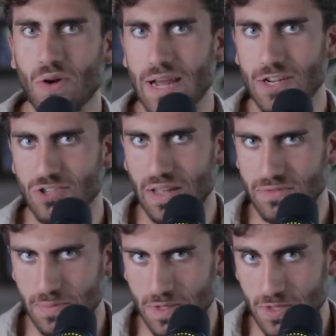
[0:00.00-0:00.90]
what actually
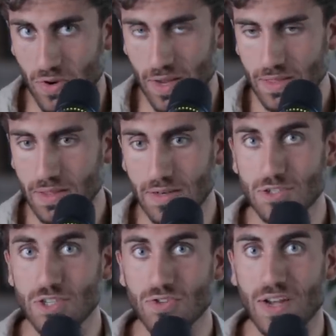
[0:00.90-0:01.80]
gives him the strength,
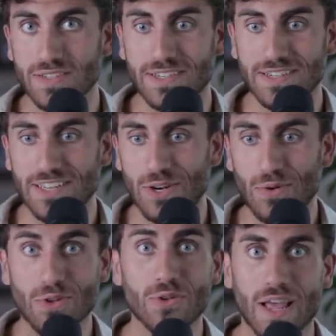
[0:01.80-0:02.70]
and she tries to, you
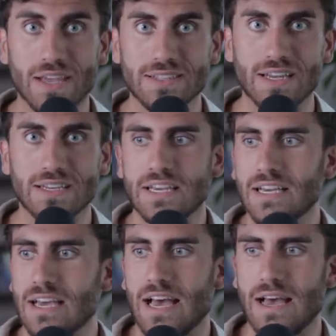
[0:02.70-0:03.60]
know, utilize that
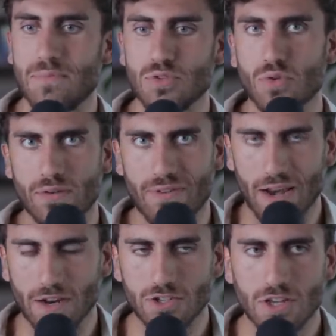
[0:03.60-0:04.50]
um, to her
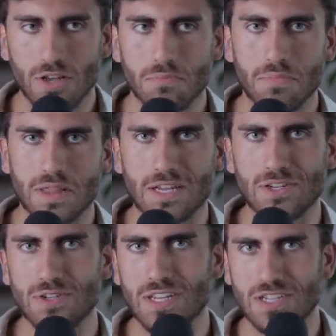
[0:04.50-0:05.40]
advantage. But
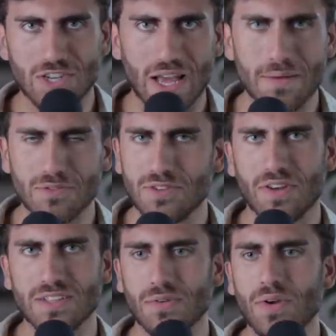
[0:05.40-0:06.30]
then each time she
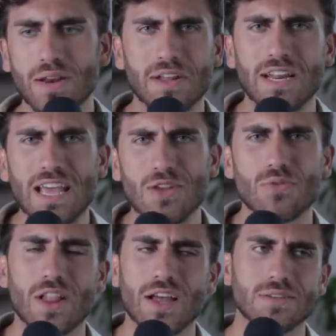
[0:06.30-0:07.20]
finds out, wait a minute, hey, you
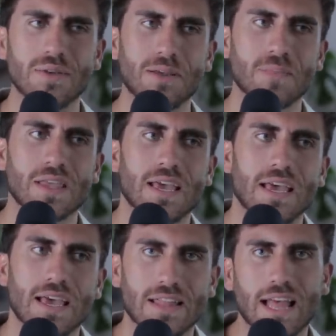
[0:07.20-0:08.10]
were lying to me.
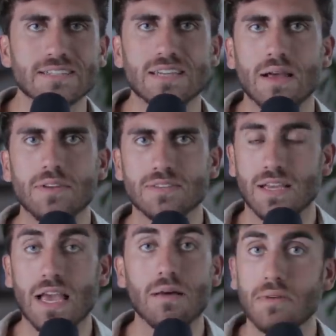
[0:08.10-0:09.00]
The last time he's
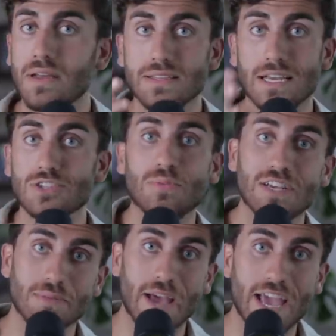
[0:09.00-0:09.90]
like, yeah, it's actually
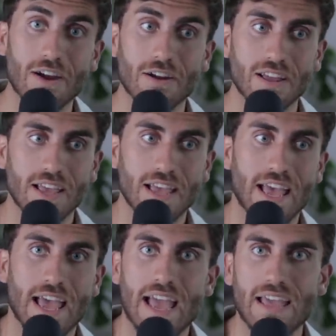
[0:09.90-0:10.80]
because of my hair.
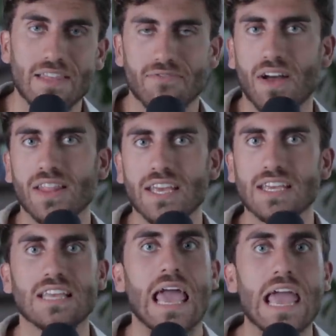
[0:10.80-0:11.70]
And then finally
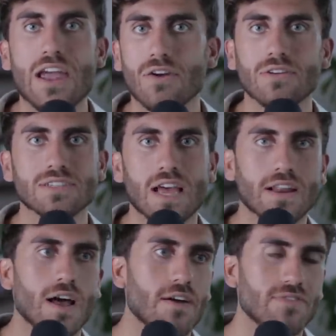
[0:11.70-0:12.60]
his hair is
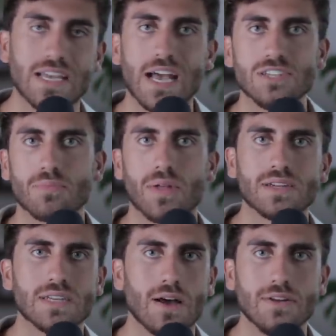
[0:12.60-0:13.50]
cut off, his eyes are
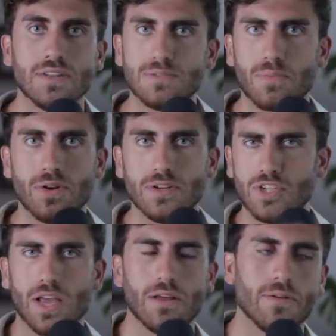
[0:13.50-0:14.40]
plucked out, and he's put in
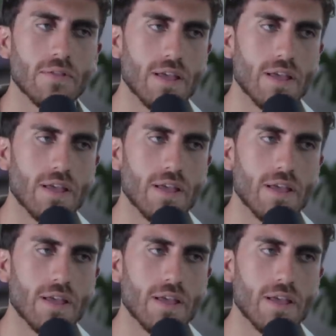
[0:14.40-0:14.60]
jail.